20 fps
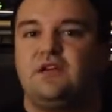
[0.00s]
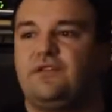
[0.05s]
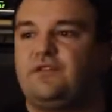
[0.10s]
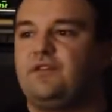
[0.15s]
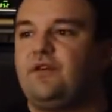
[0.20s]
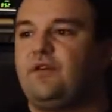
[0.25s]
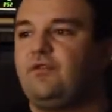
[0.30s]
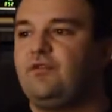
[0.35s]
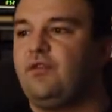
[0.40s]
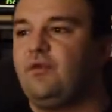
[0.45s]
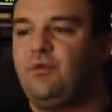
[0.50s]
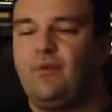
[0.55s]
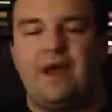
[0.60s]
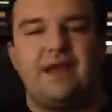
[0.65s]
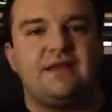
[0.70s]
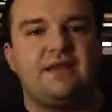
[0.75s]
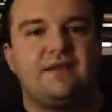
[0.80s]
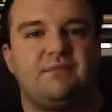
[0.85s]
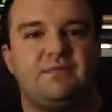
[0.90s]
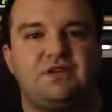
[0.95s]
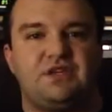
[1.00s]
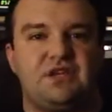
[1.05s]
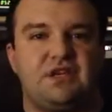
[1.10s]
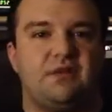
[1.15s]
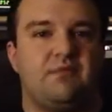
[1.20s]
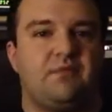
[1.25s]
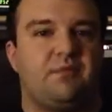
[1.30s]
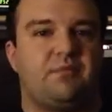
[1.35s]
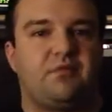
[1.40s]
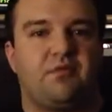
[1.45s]
So the way that
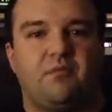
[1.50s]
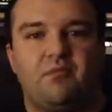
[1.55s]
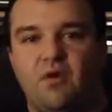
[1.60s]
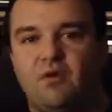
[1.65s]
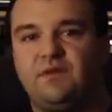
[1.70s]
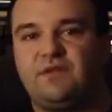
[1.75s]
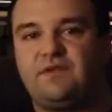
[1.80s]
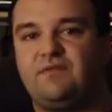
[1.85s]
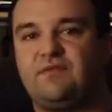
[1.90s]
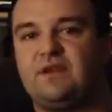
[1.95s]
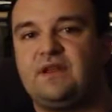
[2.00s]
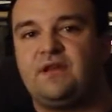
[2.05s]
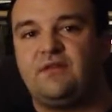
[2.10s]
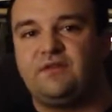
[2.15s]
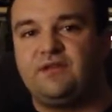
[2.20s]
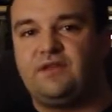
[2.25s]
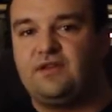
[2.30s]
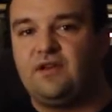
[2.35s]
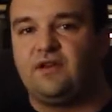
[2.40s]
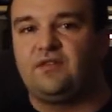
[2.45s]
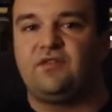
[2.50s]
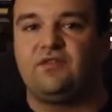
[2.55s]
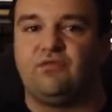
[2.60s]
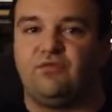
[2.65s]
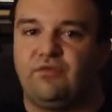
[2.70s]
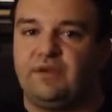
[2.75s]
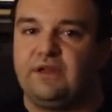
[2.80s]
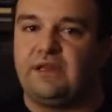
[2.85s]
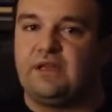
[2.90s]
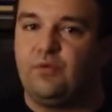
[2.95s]
Machinima promotes the videos doesn't
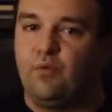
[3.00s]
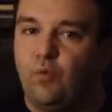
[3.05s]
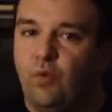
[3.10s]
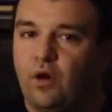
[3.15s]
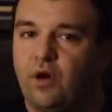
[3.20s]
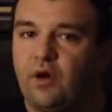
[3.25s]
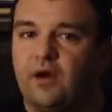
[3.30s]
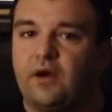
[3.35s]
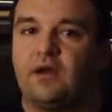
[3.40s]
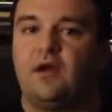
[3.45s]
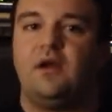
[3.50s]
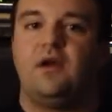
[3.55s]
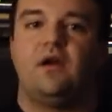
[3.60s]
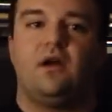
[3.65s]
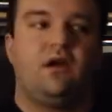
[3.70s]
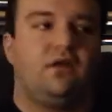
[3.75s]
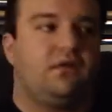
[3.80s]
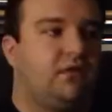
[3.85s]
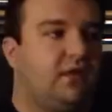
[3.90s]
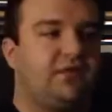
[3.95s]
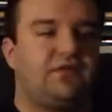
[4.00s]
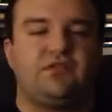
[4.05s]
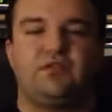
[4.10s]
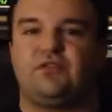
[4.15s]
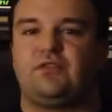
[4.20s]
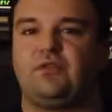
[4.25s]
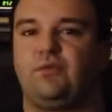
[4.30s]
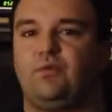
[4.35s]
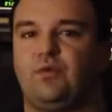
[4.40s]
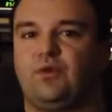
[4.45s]
really work unless
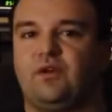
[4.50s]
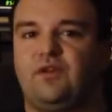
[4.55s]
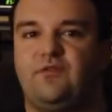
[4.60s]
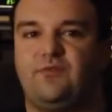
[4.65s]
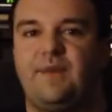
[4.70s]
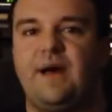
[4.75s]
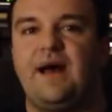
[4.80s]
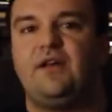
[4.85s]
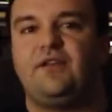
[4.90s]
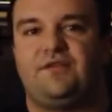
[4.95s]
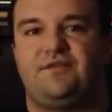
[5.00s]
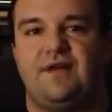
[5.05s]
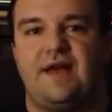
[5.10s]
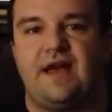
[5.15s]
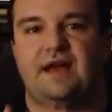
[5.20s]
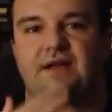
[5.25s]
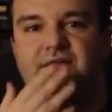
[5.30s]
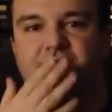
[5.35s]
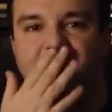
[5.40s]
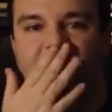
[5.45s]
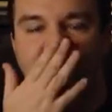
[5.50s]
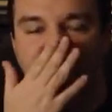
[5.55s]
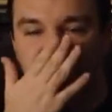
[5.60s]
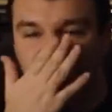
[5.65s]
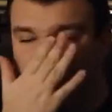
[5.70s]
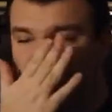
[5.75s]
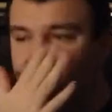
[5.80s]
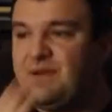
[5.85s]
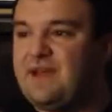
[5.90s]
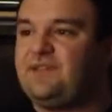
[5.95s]
there's a word of mouth factor. I
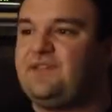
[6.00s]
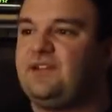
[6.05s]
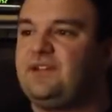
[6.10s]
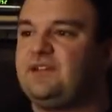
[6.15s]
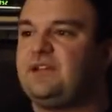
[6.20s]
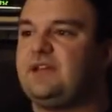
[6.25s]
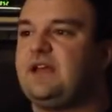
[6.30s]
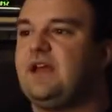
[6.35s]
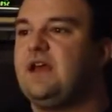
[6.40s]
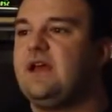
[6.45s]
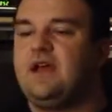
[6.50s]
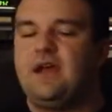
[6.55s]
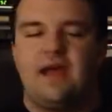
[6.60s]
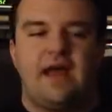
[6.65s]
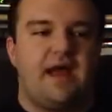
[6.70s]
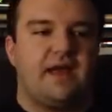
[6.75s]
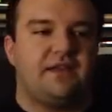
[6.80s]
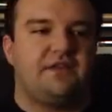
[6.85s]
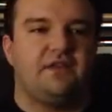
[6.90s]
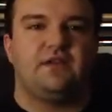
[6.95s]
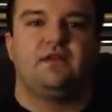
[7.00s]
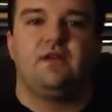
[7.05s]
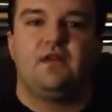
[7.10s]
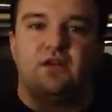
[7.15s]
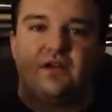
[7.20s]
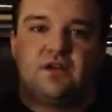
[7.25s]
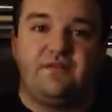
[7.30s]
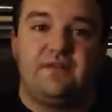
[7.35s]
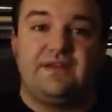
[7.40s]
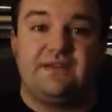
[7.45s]
would have basically had to
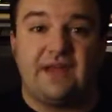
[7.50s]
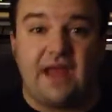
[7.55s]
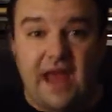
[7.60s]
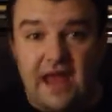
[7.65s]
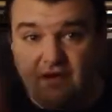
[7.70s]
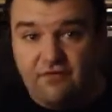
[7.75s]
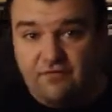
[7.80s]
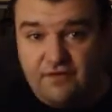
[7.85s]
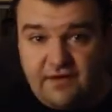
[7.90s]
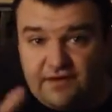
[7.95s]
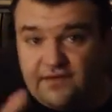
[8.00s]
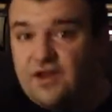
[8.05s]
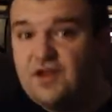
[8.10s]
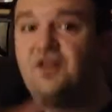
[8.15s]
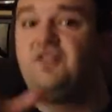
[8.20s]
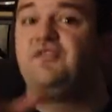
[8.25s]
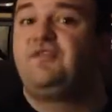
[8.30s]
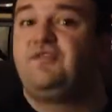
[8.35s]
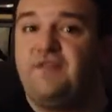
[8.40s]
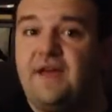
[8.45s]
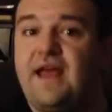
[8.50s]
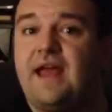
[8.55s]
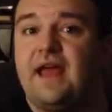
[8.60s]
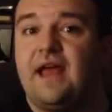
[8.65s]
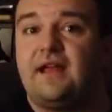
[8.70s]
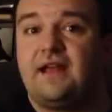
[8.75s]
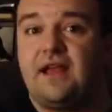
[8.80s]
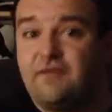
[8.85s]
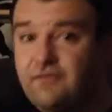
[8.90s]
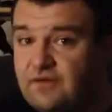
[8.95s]
convince every single
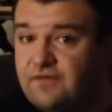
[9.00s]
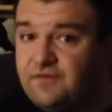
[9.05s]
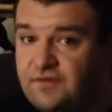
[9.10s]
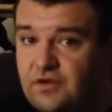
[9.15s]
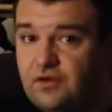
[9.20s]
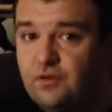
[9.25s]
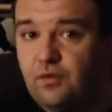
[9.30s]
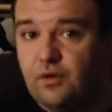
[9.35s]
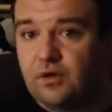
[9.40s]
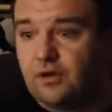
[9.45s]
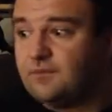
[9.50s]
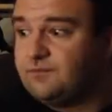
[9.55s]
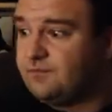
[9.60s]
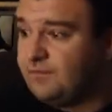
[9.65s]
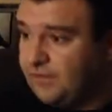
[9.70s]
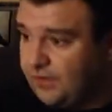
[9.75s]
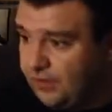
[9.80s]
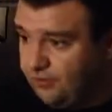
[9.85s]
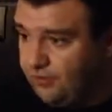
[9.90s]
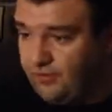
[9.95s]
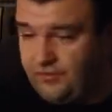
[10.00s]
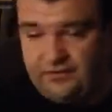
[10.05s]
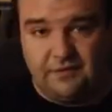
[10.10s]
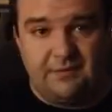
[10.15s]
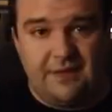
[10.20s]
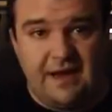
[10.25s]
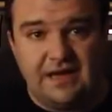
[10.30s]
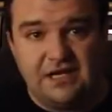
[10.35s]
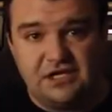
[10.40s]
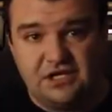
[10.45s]
fan, every viewer who goes to
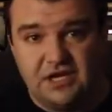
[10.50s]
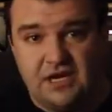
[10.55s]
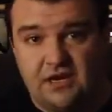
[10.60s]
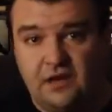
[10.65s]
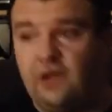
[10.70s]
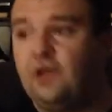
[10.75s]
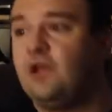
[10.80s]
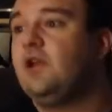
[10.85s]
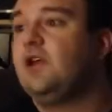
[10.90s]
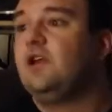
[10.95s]
my channel